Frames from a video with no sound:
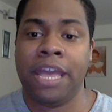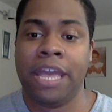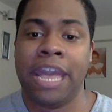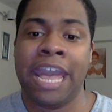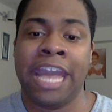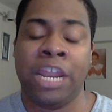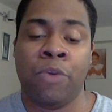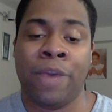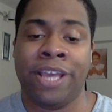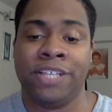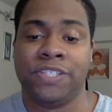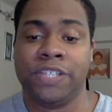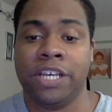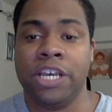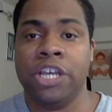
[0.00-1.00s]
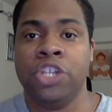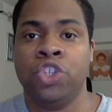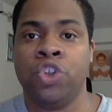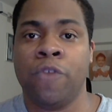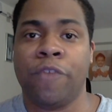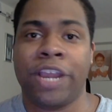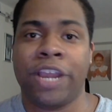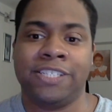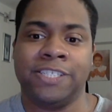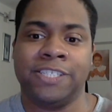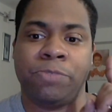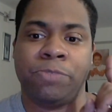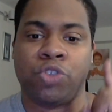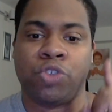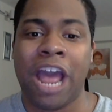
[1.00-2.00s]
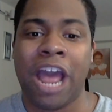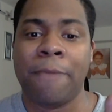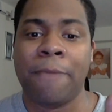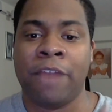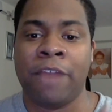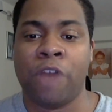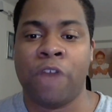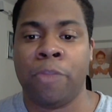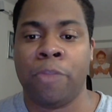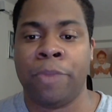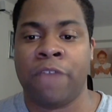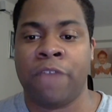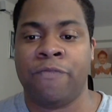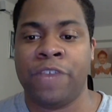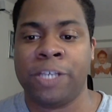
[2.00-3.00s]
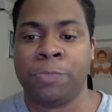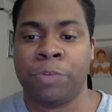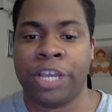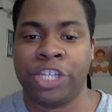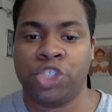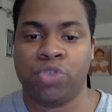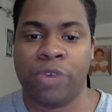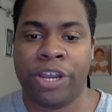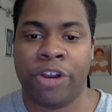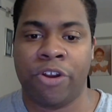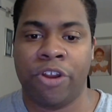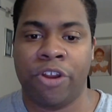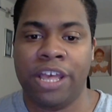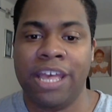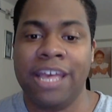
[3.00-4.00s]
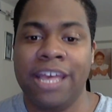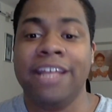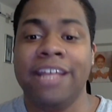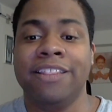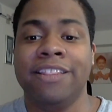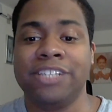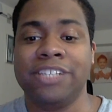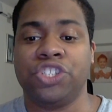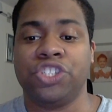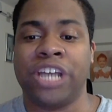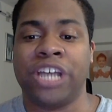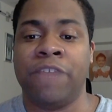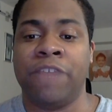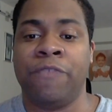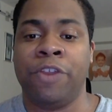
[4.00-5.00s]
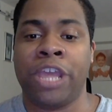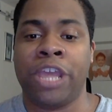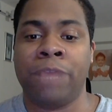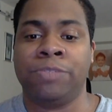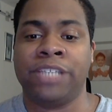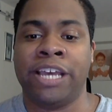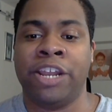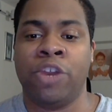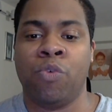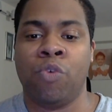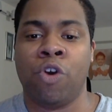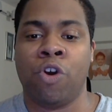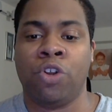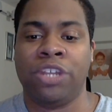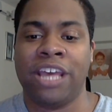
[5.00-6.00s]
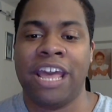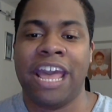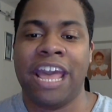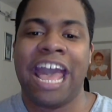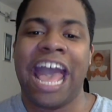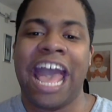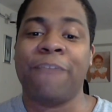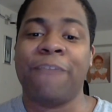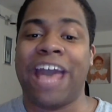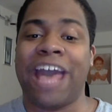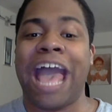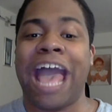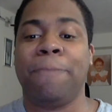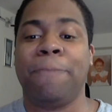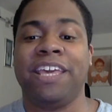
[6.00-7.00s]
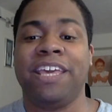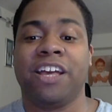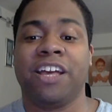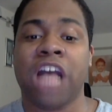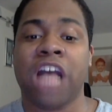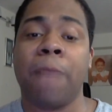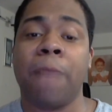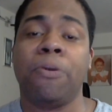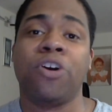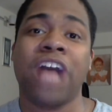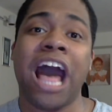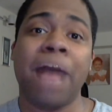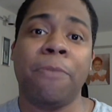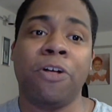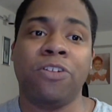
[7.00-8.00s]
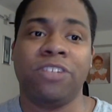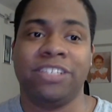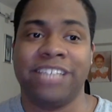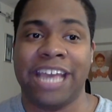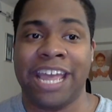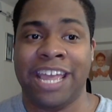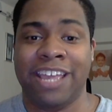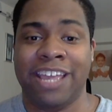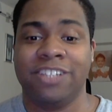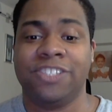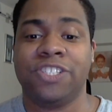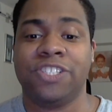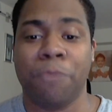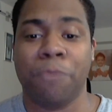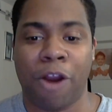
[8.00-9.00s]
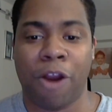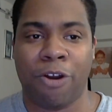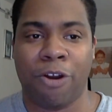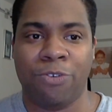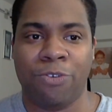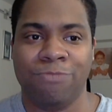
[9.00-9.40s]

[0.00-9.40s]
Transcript: Anyways, don't forget to subscribe and follow me on Facebook and Twitter. This is John of Video Games and the World. Have a happy gobble gobble day tomorrow.